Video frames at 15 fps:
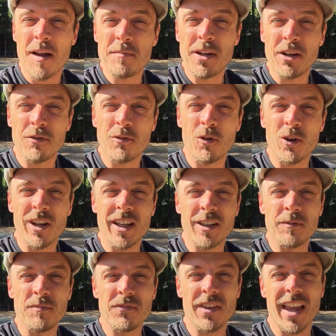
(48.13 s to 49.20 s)
here for
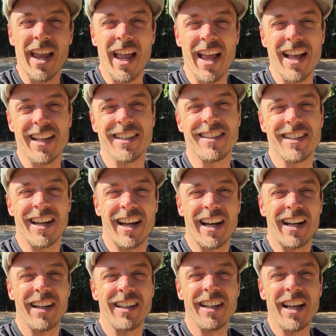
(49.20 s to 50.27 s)
you, and
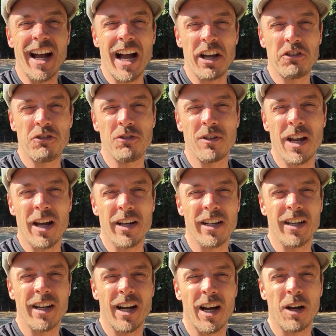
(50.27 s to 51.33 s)
I shoot out
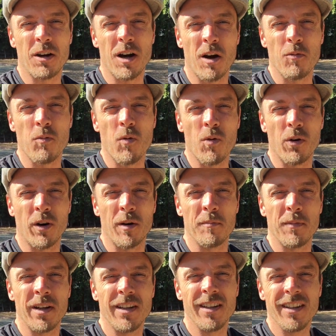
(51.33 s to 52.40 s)
a
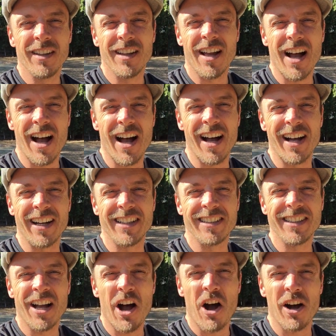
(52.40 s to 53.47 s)
warm
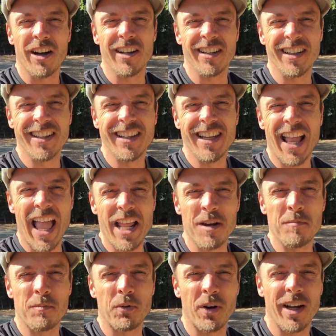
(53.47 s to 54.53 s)
hug and
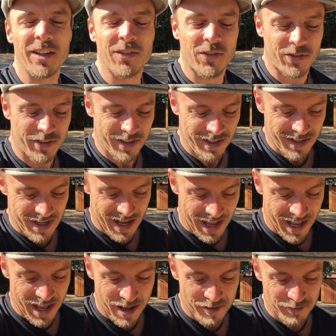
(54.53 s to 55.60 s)
embrace
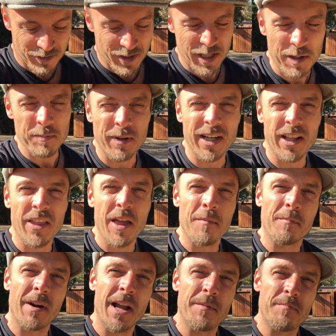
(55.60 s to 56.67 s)
for anybody that
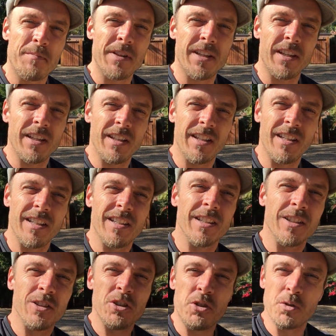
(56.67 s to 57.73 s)
might be
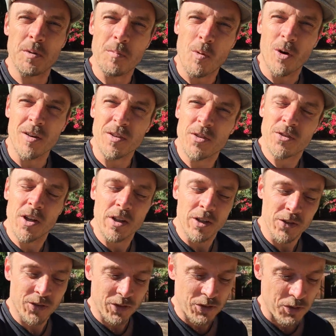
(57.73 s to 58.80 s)
doing more of a
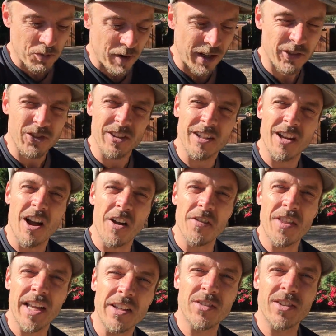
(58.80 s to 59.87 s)
solo situation on
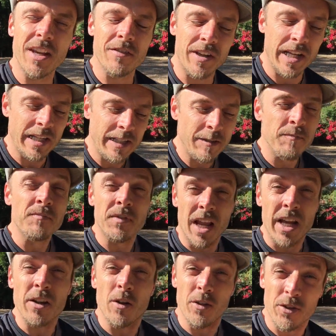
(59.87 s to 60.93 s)
Thanksgiving.
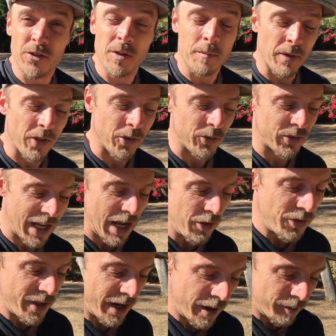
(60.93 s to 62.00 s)
I know there's some of those
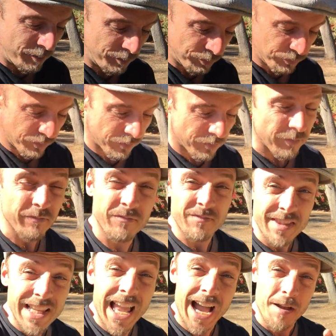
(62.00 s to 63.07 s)
out there.
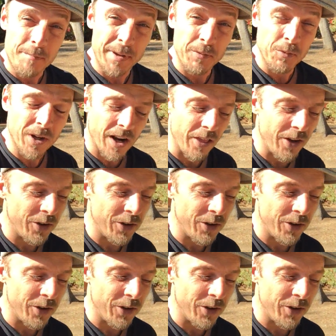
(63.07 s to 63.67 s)
I've been one of